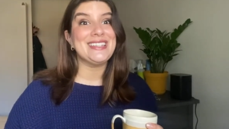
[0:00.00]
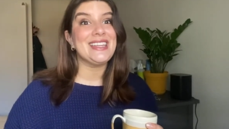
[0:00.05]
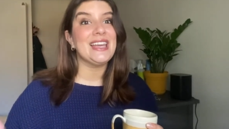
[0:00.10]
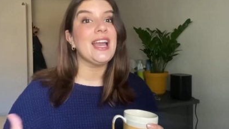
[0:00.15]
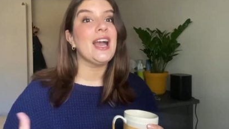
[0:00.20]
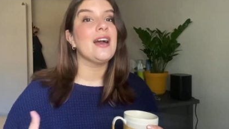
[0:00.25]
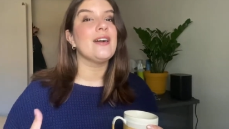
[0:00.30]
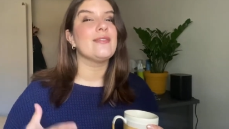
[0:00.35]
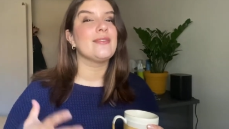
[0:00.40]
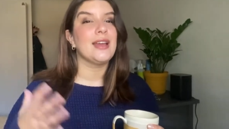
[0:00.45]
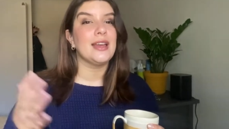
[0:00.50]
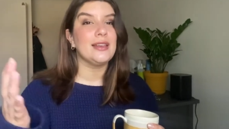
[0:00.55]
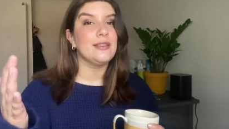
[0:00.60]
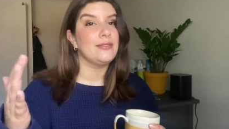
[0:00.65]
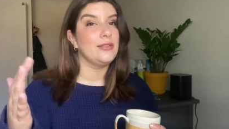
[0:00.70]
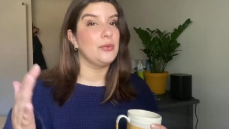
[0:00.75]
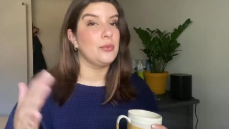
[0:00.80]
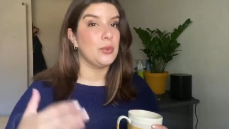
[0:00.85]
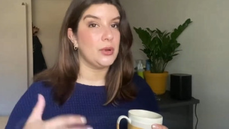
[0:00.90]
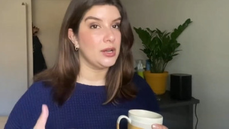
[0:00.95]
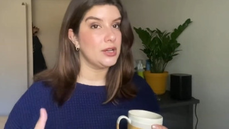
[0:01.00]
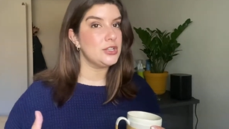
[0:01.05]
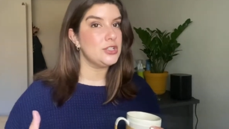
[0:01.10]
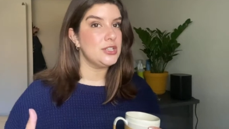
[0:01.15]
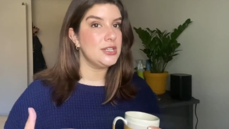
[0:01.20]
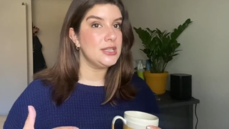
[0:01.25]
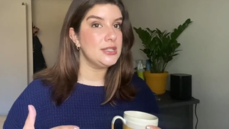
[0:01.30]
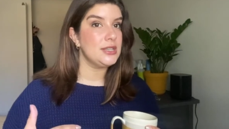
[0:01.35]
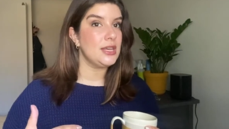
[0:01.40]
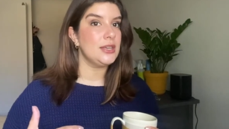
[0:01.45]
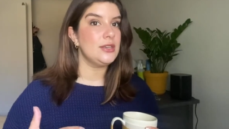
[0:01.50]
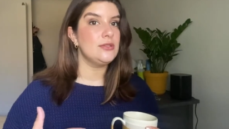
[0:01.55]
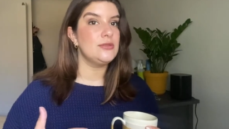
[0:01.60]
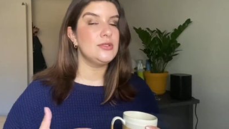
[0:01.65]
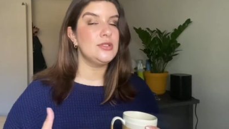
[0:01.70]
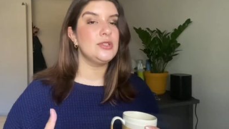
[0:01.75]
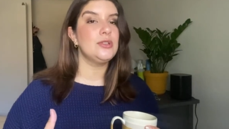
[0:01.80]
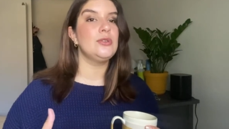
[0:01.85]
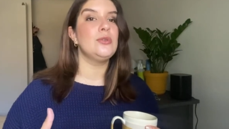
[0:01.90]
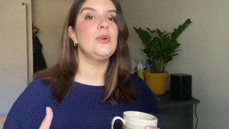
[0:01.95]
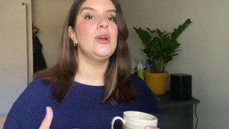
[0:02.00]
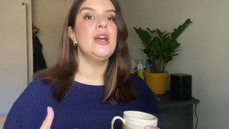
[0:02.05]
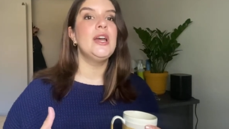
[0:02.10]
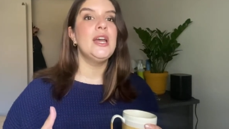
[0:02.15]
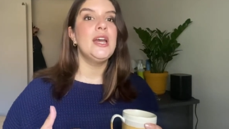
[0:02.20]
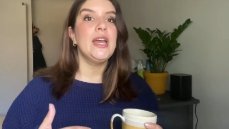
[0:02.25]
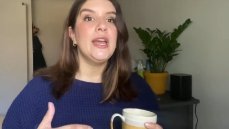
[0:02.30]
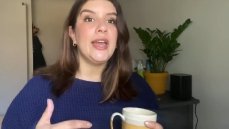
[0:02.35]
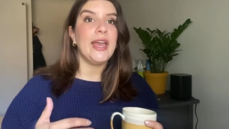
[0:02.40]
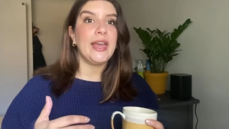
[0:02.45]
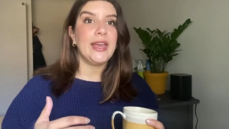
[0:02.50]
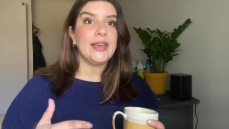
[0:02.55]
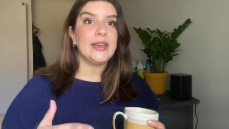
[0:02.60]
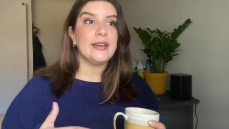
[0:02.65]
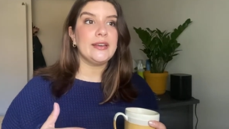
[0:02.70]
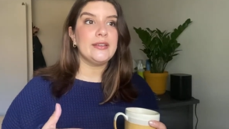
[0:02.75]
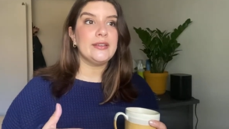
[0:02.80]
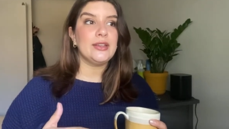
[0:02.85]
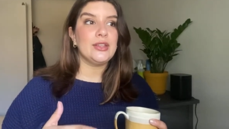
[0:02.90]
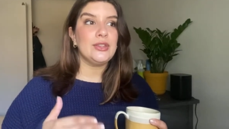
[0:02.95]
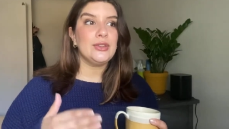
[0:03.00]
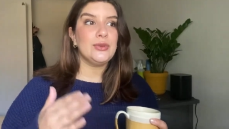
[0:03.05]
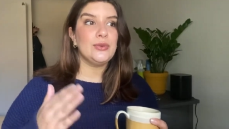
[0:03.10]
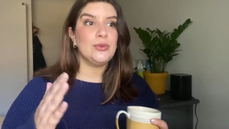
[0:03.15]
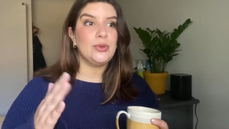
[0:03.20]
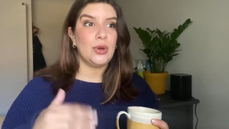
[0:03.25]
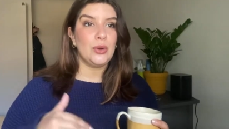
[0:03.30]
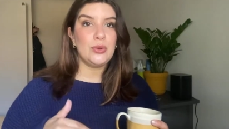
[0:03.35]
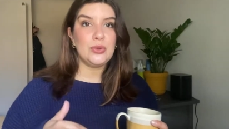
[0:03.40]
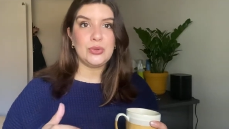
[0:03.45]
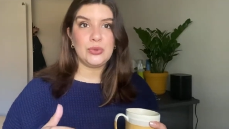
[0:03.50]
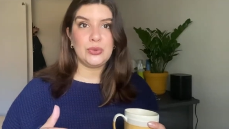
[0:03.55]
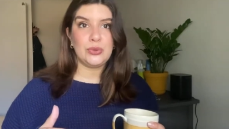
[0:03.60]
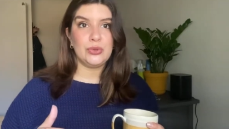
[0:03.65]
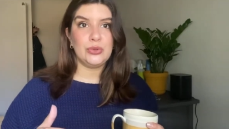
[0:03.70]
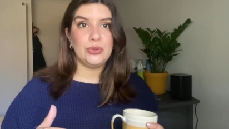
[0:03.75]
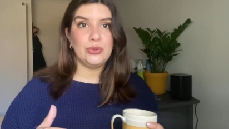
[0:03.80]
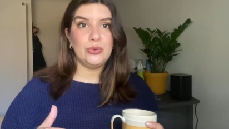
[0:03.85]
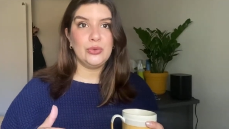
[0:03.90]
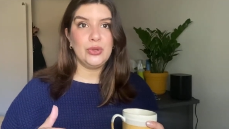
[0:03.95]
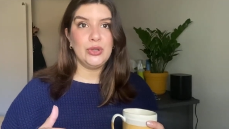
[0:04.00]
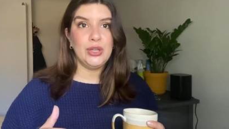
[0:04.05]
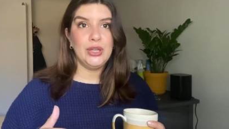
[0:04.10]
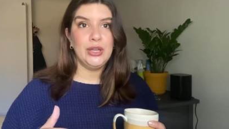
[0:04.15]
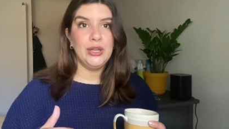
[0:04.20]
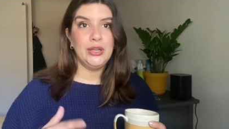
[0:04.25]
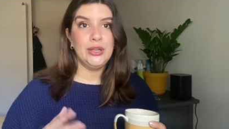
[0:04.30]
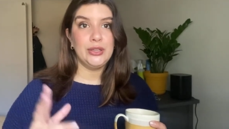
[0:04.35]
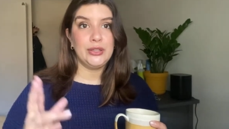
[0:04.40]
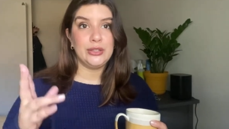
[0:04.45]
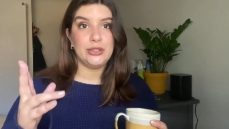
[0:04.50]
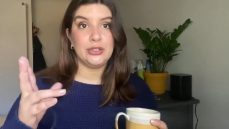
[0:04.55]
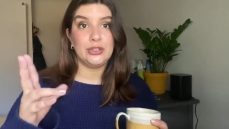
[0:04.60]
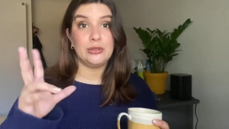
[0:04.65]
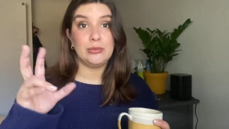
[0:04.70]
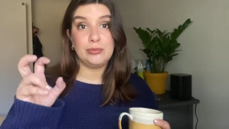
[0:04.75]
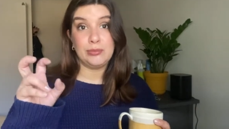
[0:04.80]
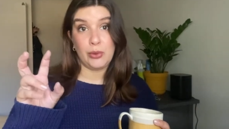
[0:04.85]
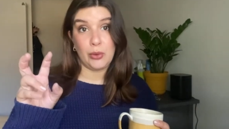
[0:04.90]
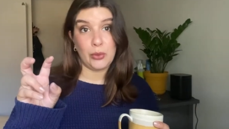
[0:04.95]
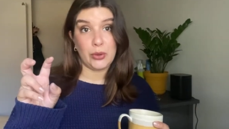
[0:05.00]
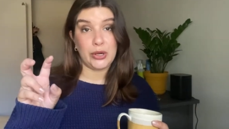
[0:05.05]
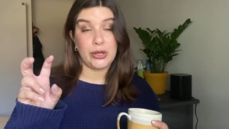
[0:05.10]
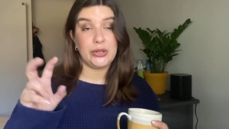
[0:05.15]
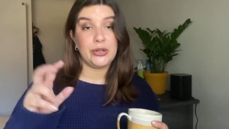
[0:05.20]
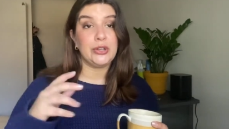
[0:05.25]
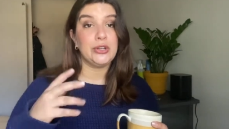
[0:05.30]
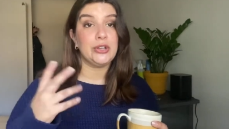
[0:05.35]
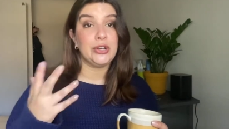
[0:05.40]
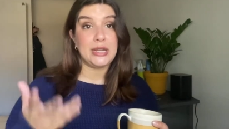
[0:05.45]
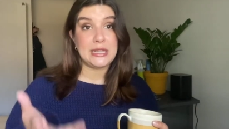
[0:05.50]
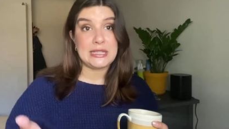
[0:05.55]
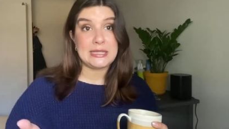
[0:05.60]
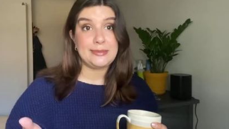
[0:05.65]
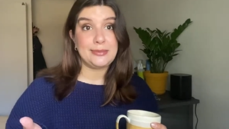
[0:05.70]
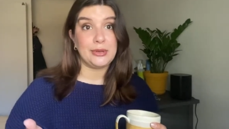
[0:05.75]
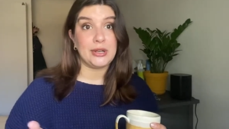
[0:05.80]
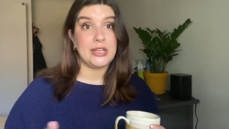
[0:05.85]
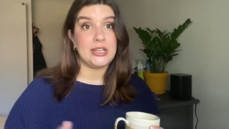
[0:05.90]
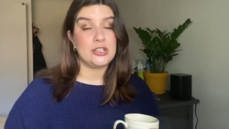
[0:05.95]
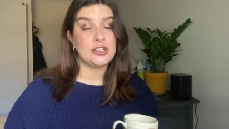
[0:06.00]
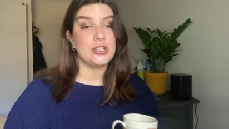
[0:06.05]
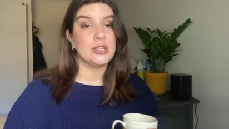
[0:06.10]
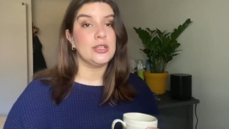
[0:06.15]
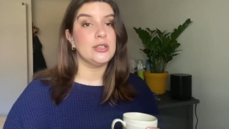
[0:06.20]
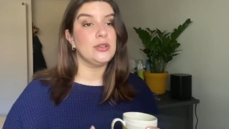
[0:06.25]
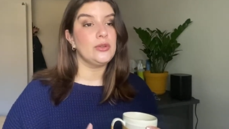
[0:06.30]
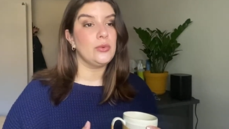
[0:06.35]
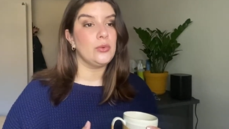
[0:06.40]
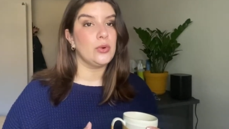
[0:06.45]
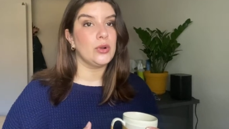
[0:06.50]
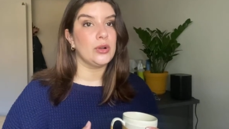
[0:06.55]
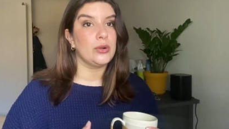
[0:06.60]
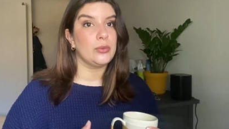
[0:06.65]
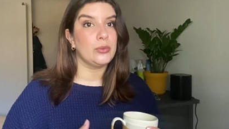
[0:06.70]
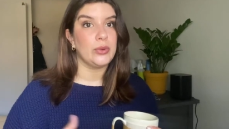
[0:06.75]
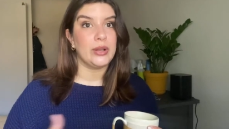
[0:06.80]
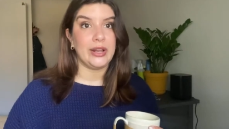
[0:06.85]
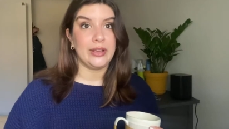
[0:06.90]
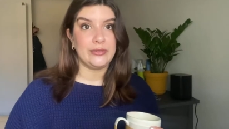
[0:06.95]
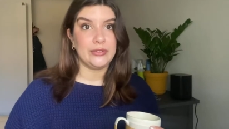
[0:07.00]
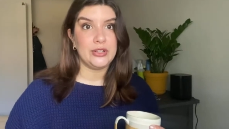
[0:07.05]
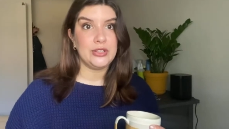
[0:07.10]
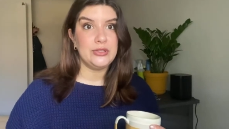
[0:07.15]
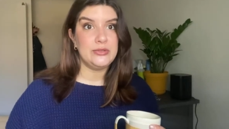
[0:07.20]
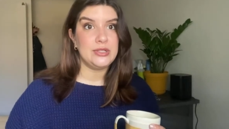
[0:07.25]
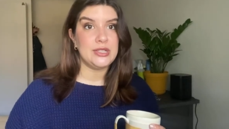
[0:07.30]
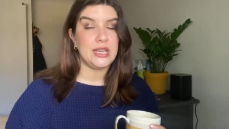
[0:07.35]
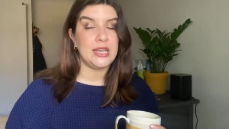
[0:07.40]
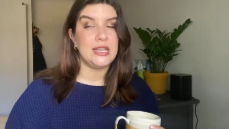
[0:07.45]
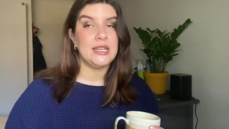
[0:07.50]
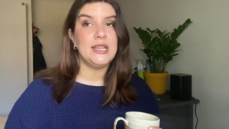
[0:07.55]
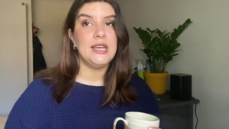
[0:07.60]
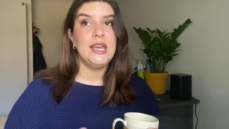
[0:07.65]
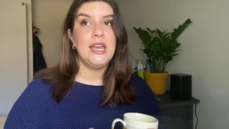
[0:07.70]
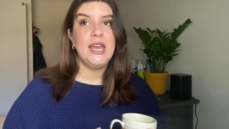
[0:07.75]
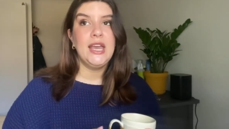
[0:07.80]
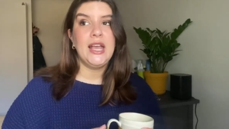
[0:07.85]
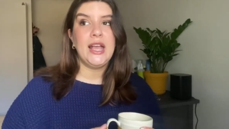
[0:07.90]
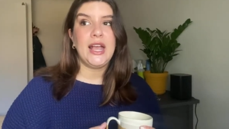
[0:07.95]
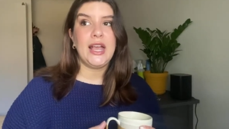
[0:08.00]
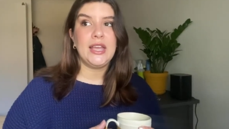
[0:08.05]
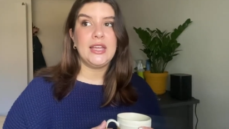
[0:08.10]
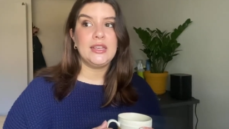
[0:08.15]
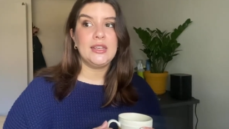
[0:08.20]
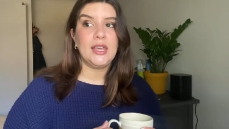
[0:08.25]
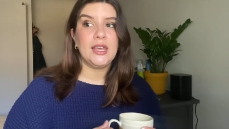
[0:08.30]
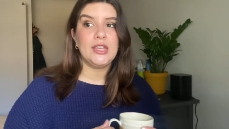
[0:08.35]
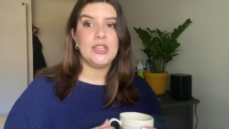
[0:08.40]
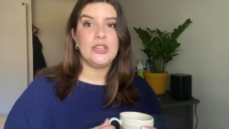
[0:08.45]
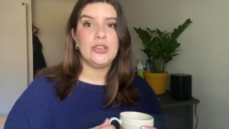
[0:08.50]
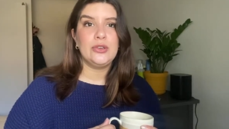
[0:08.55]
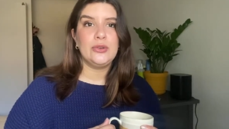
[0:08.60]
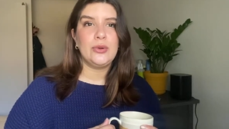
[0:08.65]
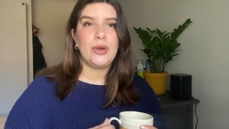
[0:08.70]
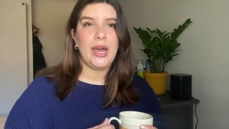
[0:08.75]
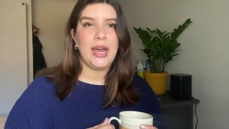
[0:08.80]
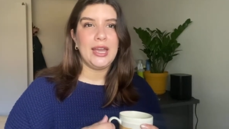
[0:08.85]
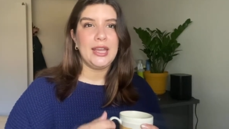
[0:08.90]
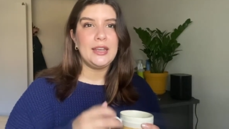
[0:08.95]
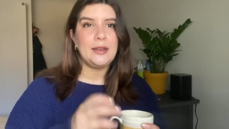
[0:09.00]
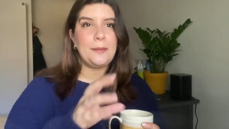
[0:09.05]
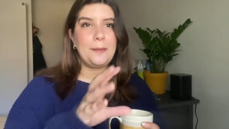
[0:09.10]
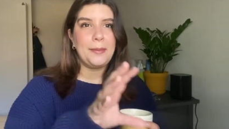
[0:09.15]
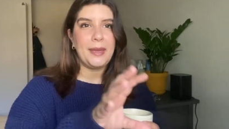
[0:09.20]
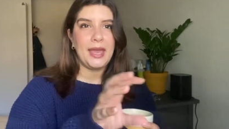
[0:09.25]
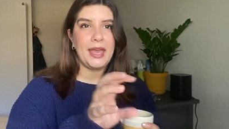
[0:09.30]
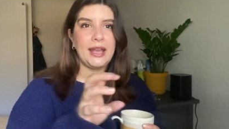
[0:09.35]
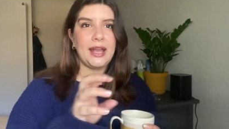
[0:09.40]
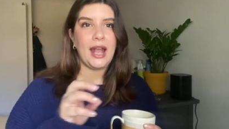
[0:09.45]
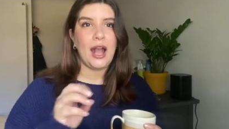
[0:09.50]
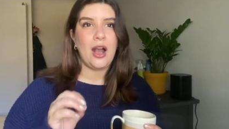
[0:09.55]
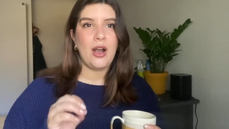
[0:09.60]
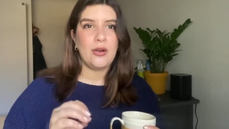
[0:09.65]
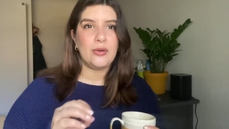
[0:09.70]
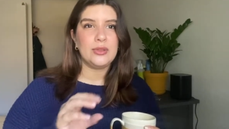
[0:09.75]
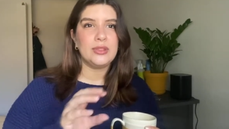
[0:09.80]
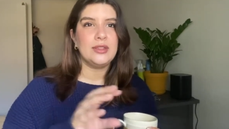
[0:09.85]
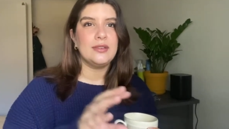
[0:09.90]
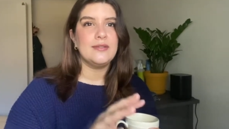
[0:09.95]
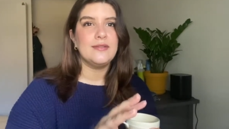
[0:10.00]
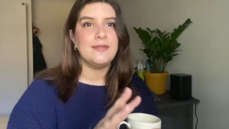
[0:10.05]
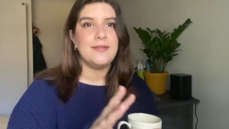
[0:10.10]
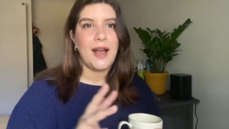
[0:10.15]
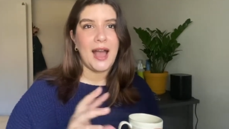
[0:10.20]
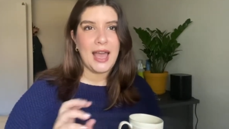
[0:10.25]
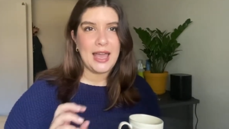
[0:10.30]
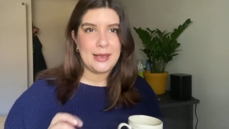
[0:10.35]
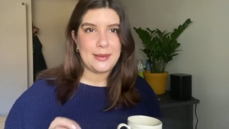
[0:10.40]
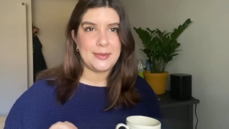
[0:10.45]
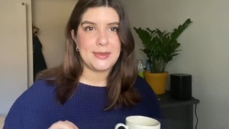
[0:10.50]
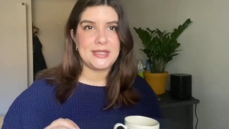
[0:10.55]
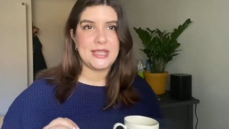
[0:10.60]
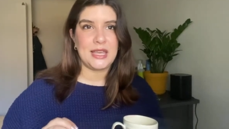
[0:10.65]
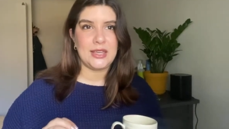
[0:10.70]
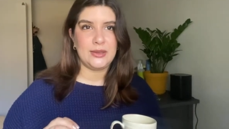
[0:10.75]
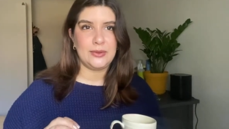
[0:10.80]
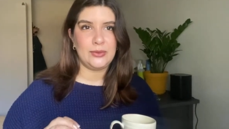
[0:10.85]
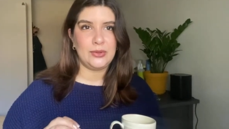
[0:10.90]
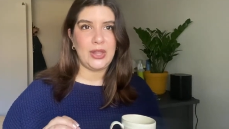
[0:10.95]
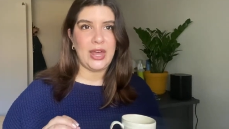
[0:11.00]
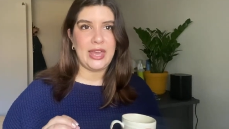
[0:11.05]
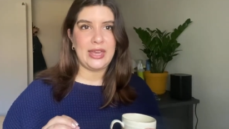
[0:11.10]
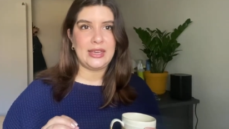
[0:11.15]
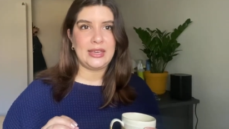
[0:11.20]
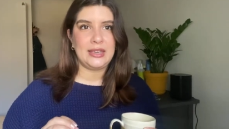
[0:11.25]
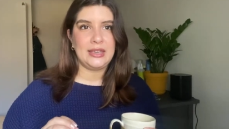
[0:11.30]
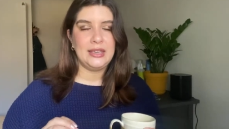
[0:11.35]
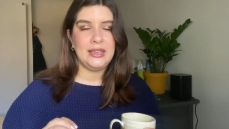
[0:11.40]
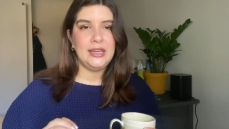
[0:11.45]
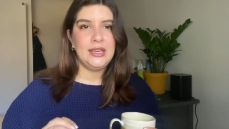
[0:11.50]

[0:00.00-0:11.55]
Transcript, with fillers: They have kind of a worksheet that you do and you go through your board or your inspiration or whatever you did and you kind of pick out the vibes that you like